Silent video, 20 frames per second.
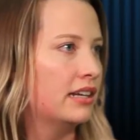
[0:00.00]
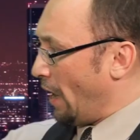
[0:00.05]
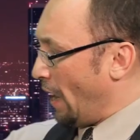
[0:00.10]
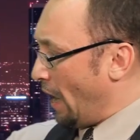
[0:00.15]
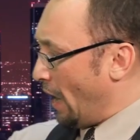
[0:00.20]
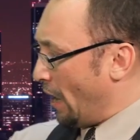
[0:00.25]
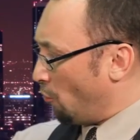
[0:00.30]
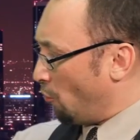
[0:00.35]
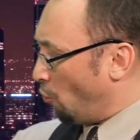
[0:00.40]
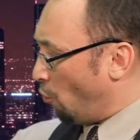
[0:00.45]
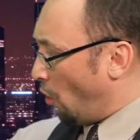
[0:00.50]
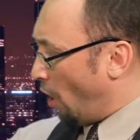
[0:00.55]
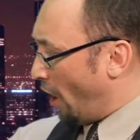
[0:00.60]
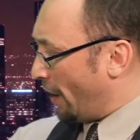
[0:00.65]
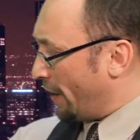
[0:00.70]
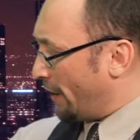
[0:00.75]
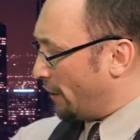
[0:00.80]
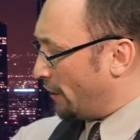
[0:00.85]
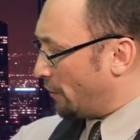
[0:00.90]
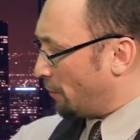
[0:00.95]
And why
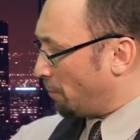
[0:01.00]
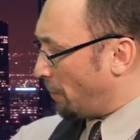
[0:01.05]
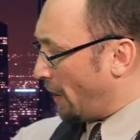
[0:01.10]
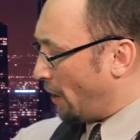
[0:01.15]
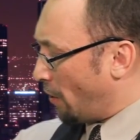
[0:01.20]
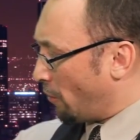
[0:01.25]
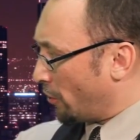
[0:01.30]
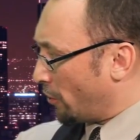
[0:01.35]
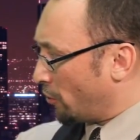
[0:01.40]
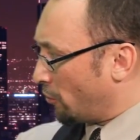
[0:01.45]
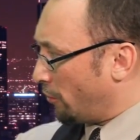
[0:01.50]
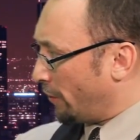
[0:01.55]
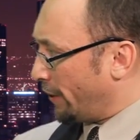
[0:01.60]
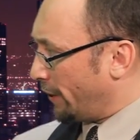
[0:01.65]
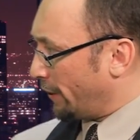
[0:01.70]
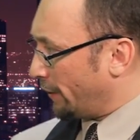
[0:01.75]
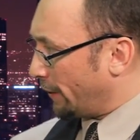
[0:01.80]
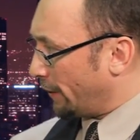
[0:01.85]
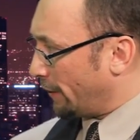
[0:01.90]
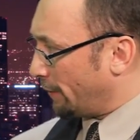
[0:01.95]
is Power
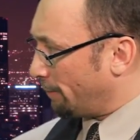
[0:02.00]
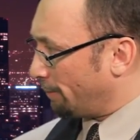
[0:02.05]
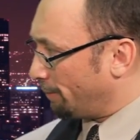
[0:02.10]
tweeting that?